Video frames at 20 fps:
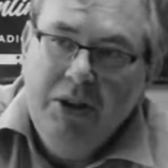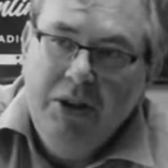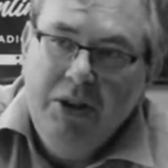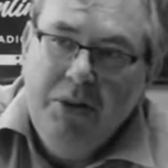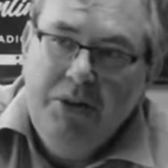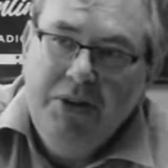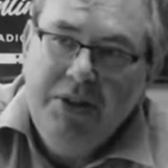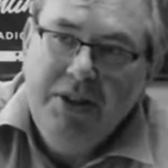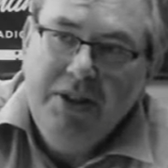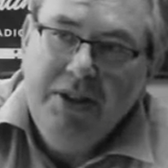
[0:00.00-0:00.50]

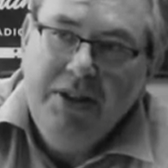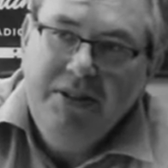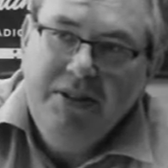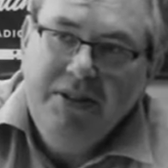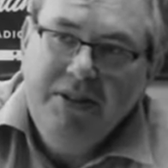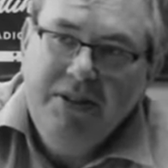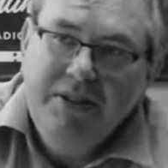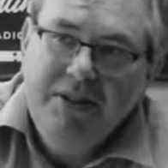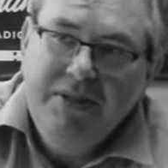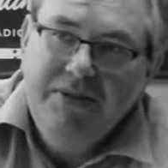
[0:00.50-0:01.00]
who
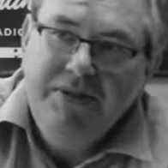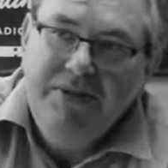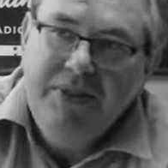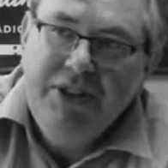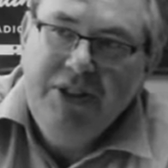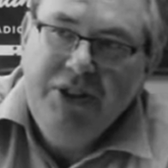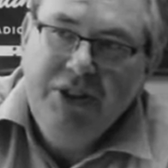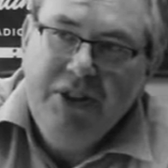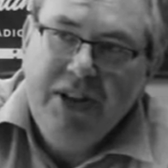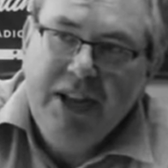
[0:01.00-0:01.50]
turns
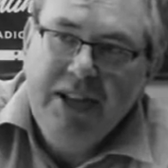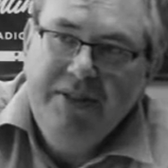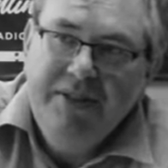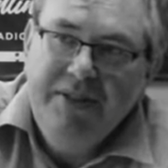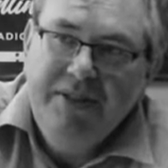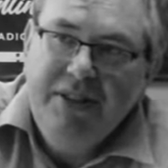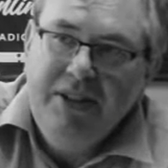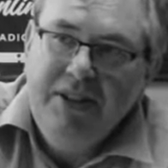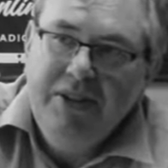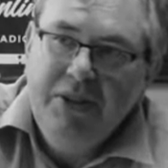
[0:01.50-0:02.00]

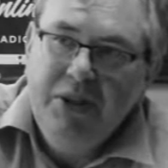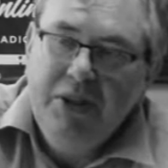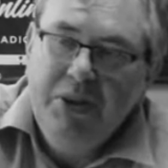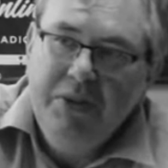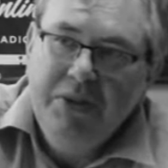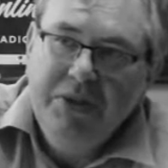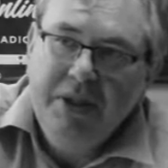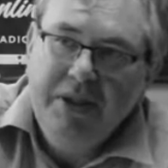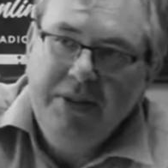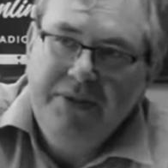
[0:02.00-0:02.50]
vigilante and
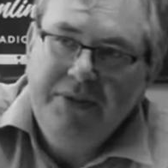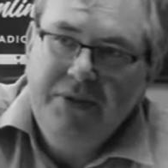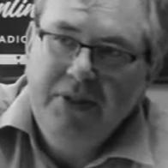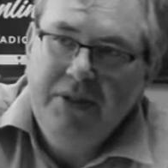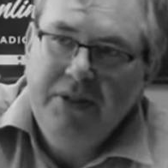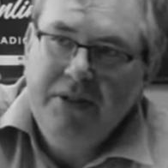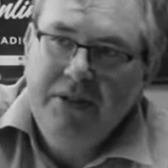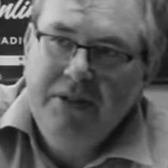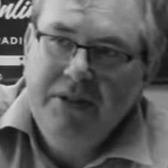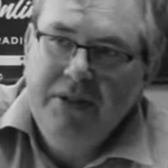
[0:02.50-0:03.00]
goes
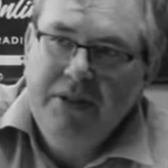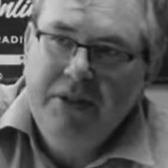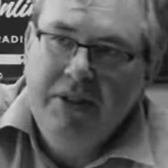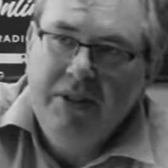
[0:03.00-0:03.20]
after